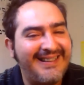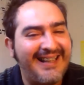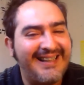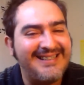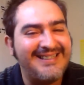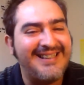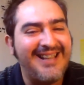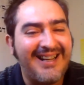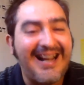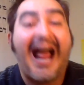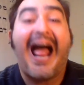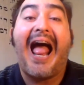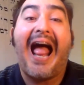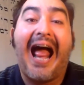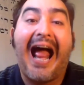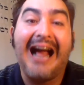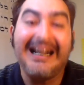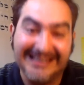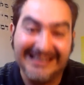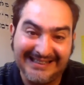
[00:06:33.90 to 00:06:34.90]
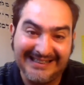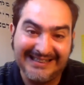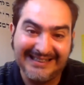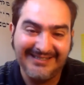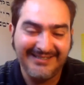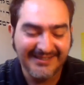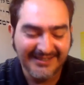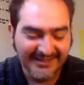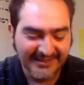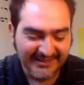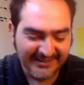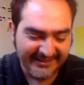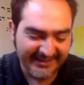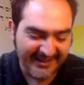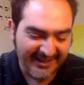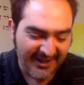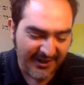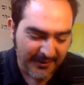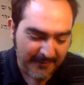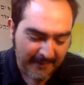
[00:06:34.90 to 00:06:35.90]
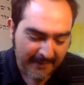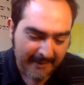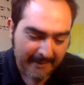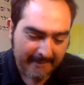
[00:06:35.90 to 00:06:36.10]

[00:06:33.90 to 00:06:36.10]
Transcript: That's not. You know.